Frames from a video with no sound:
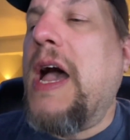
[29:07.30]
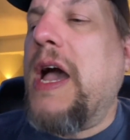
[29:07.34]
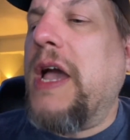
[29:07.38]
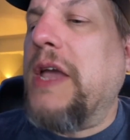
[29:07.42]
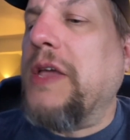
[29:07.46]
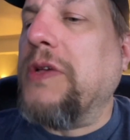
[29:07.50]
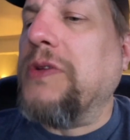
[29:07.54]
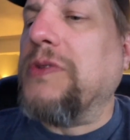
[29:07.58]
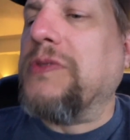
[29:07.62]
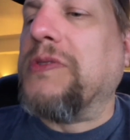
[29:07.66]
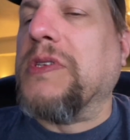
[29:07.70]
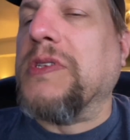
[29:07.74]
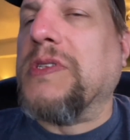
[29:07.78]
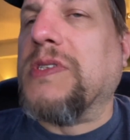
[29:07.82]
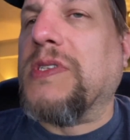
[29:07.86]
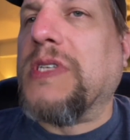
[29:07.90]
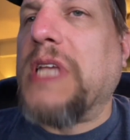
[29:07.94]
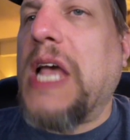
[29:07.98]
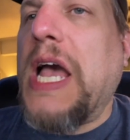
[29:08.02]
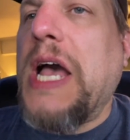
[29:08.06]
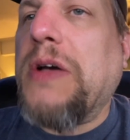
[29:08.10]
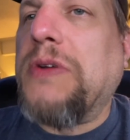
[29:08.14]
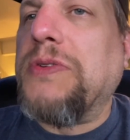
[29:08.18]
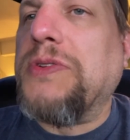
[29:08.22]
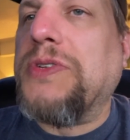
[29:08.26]
used the
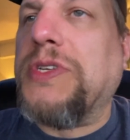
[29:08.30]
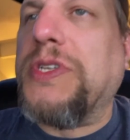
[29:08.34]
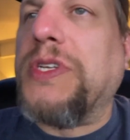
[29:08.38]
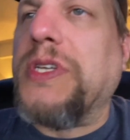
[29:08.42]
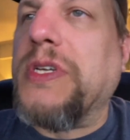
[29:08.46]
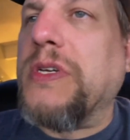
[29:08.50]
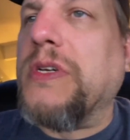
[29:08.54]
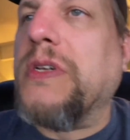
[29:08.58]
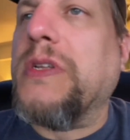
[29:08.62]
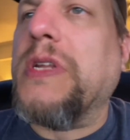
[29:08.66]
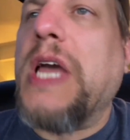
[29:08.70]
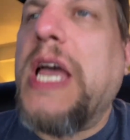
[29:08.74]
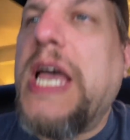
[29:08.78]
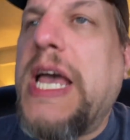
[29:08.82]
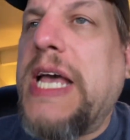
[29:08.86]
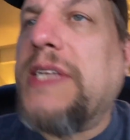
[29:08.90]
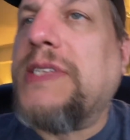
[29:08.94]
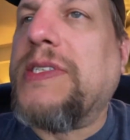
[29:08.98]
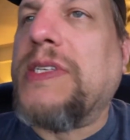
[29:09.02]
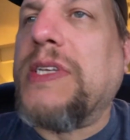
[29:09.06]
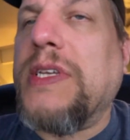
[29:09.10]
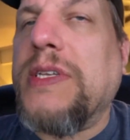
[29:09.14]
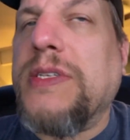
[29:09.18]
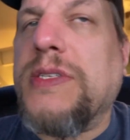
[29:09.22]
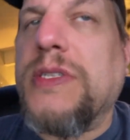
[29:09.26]
Sound Shield
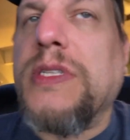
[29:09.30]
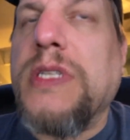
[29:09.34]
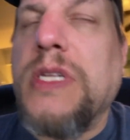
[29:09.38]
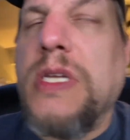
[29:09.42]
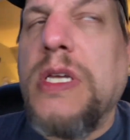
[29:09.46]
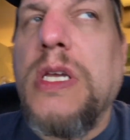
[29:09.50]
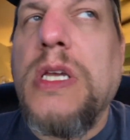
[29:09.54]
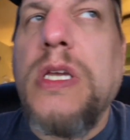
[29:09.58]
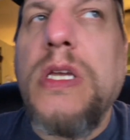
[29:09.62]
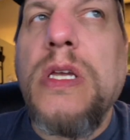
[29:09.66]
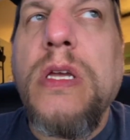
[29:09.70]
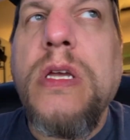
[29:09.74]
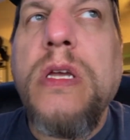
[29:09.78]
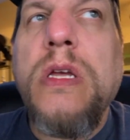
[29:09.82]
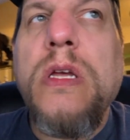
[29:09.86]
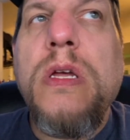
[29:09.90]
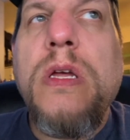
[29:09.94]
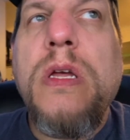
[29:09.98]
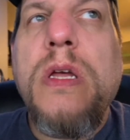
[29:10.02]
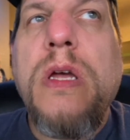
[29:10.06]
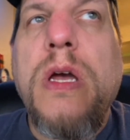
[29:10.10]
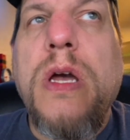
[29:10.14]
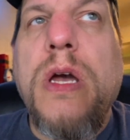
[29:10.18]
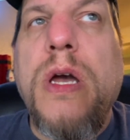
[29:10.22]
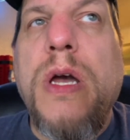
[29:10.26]
SSD
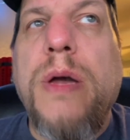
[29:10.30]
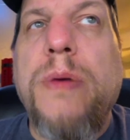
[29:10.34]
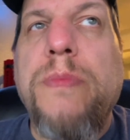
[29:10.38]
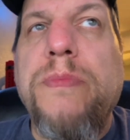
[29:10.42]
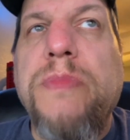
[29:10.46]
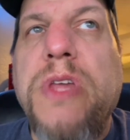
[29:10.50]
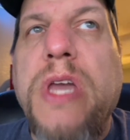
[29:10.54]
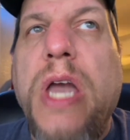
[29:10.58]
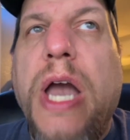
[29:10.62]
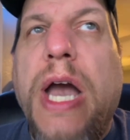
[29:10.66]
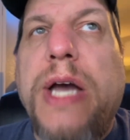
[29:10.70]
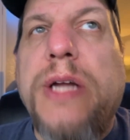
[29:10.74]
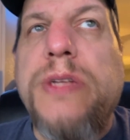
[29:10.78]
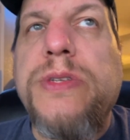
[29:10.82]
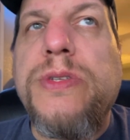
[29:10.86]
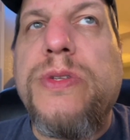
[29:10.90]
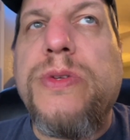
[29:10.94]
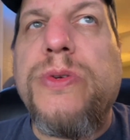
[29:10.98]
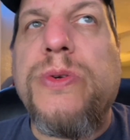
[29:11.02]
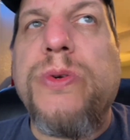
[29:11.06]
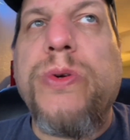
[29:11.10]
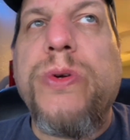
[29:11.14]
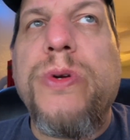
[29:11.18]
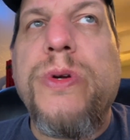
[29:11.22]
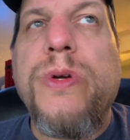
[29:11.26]

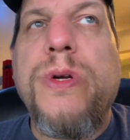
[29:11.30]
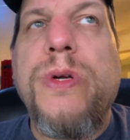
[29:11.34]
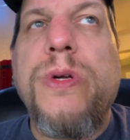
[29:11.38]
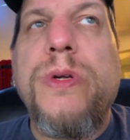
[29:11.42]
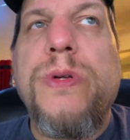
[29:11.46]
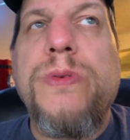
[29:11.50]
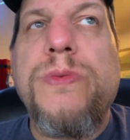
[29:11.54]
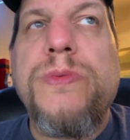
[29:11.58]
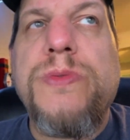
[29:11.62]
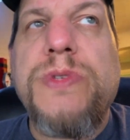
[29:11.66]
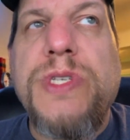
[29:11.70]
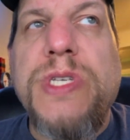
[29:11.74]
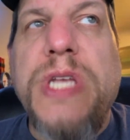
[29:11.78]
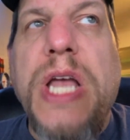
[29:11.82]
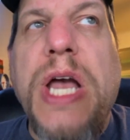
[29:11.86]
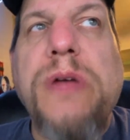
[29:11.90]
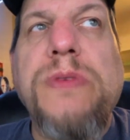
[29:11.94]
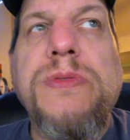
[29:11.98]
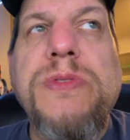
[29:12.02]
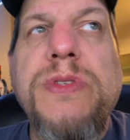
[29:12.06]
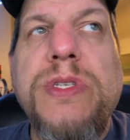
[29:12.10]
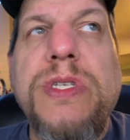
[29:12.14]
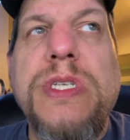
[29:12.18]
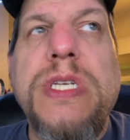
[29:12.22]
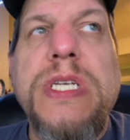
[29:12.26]
contour
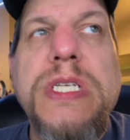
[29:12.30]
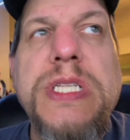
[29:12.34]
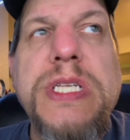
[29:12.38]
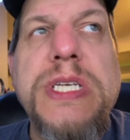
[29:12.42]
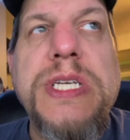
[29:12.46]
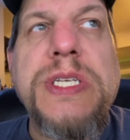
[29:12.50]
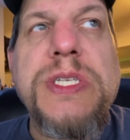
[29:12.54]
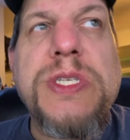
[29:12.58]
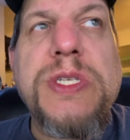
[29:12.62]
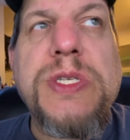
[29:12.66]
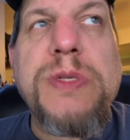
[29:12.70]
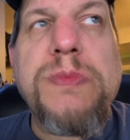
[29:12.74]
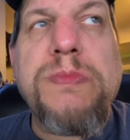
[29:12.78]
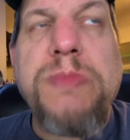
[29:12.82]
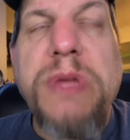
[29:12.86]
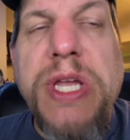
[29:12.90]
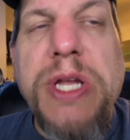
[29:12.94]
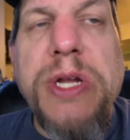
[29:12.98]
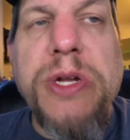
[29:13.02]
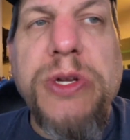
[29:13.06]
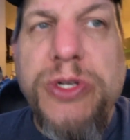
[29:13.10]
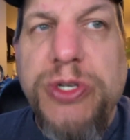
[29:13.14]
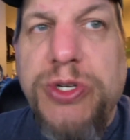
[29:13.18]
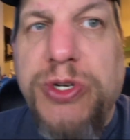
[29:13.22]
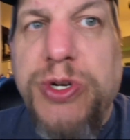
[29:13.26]
sound sealing
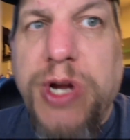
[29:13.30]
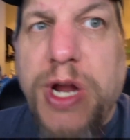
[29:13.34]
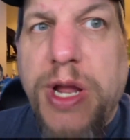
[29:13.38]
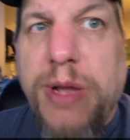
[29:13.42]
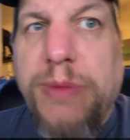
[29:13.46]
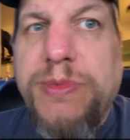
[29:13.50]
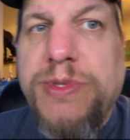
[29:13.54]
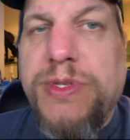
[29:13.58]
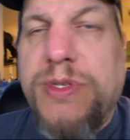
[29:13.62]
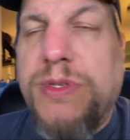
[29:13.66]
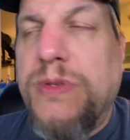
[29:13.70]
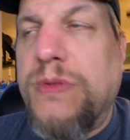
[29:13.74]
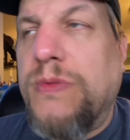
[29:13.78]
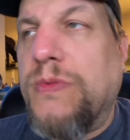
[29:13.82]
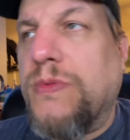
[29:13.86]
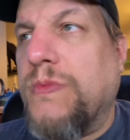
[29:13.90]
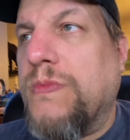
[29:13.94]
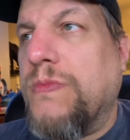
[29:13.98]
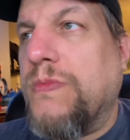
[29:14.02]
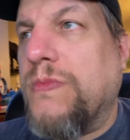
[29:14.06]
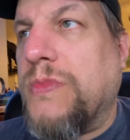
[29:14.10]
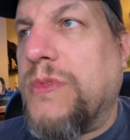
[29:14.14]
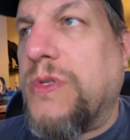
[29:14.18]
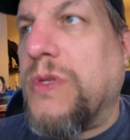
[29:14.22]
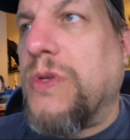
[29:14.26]
speaker strips
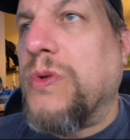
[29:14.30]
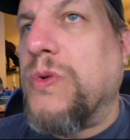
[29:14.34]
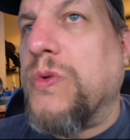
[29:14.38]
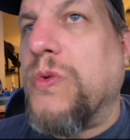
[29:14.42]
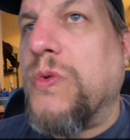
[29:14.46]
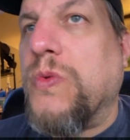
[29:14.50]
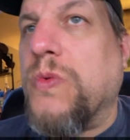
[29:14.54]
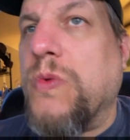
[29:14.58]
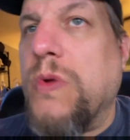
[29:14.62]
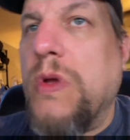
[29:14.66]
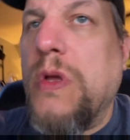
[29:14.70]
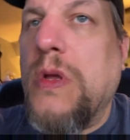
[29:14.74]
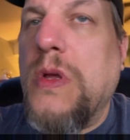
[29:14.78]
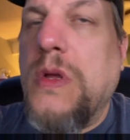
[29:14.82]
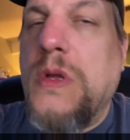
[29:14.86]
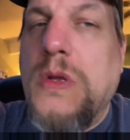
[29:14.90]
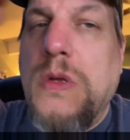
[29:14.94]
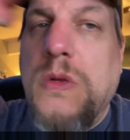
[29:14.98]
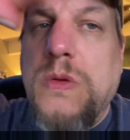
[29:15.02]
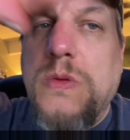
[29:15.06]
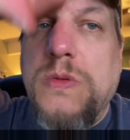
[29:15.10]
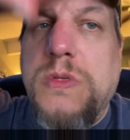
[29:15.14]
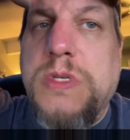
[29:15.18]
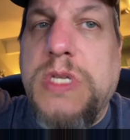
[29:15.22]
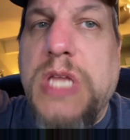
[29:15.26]
to
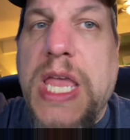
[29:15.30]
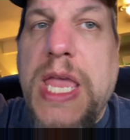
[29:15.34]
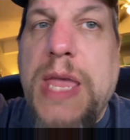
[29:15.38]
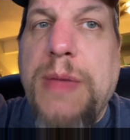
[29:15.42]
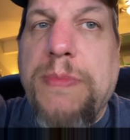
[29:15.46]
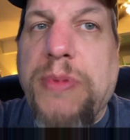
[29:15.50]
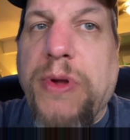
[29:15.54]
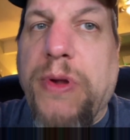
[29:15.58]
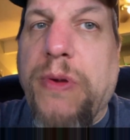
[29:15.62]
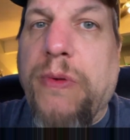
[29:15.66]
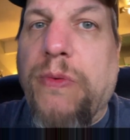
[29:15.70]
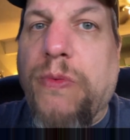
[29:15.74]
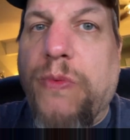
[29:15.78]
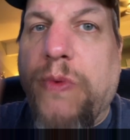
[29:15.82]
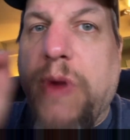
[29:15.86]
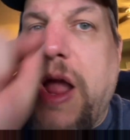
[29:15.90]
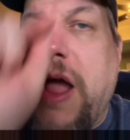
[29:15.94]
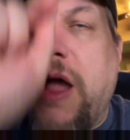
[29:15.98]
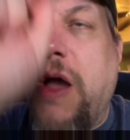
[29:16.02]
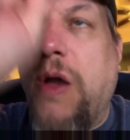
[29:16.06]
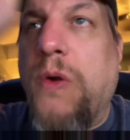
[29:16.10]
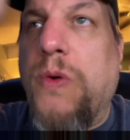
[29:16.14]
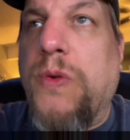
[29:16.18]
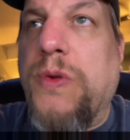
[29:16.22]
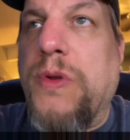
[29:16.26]
tape
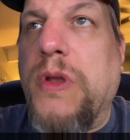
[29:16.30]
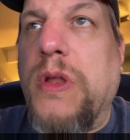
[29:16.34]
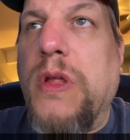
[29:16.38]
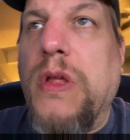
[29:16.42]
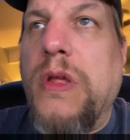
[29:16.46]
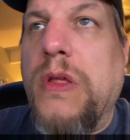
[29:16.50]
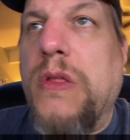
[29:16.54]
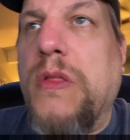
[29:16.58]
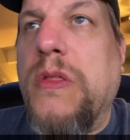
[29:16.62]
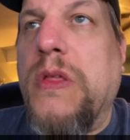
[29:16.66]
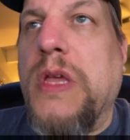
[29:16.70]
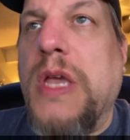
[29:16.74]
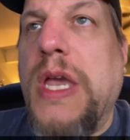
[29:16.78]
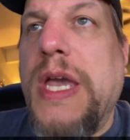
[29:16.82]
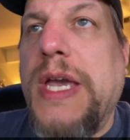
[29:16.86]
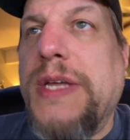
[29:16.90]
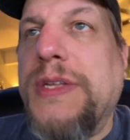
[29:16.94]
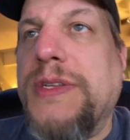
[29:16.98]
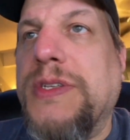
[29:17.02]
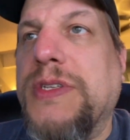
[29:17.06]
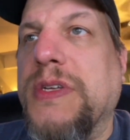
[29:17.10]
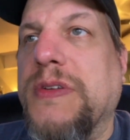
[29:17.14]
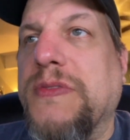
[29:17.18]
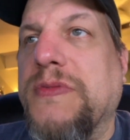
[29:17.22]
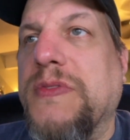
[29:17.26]
around the
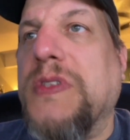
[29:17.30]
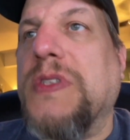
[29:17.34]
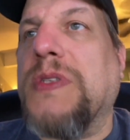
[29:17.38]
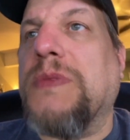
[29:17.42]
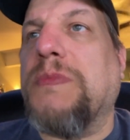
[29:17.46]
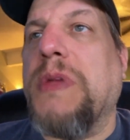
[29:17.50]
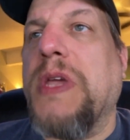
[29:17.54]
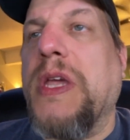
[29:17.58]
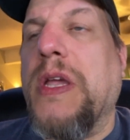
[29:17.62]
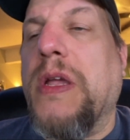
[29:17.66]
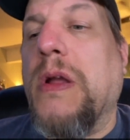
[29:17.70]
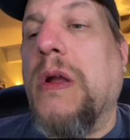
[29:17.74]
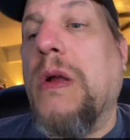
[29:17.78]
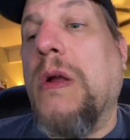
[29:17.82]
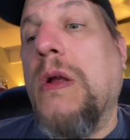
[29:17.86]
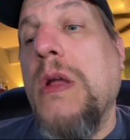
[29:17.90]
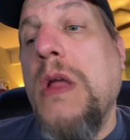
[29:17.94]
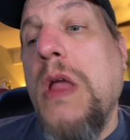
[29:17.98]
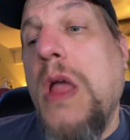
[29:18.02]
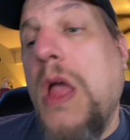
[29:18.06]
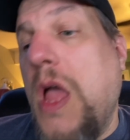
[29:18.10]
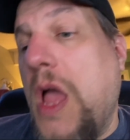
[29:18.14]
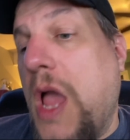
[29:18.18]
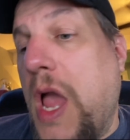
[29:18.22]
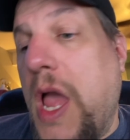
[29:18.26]
edge of the speaker,
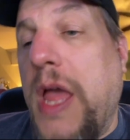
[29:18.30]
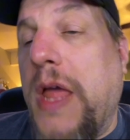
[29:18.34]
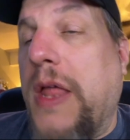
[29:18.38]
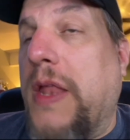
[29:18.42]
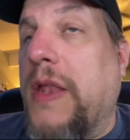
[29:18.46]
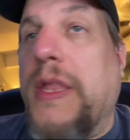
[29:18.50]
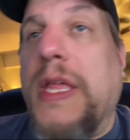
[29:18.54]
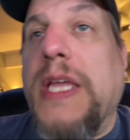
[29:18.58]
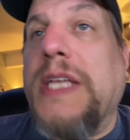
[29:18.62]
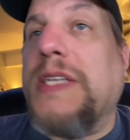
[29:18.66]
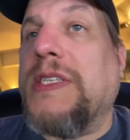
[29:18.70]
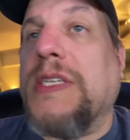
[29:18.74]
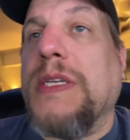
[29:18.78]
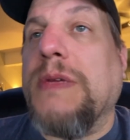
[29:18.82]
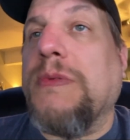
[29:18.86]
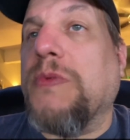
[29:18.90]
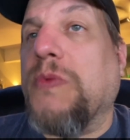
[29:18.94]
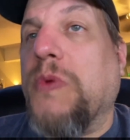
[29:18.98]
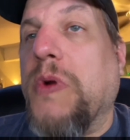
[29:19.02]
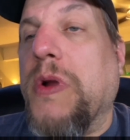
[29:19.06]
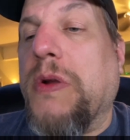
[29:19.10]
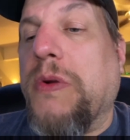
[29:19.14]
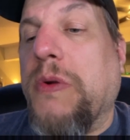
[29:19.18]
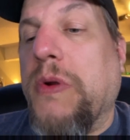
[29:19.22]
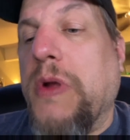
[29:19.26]
and they seemed to
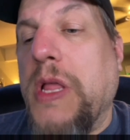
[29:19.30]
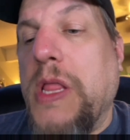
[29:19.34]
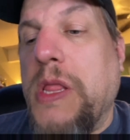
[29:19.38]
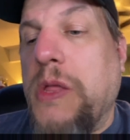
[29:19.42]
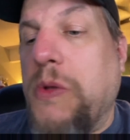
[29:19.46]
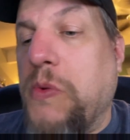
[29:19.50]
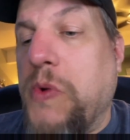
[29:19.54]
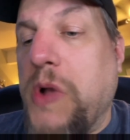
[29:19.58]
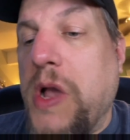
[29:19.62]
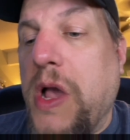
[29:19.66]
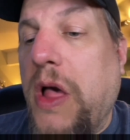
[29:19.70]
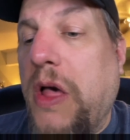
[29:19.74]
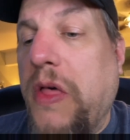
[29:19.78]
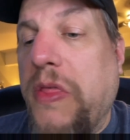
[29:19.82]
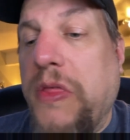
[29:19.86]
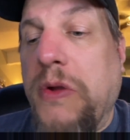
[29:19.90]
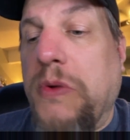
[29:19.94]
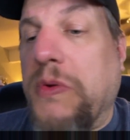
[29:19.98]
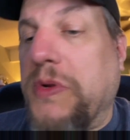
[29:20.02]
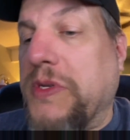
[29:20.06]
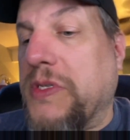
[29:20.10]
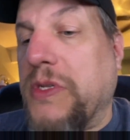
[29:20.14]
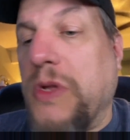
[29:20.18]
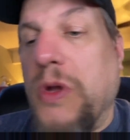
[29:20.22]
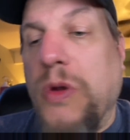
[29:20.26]
work really well. There
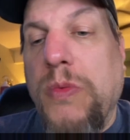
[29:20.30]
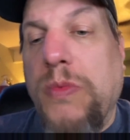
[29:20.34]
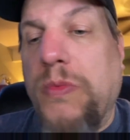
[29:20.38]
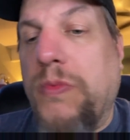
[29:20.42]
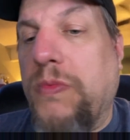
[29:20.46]
was no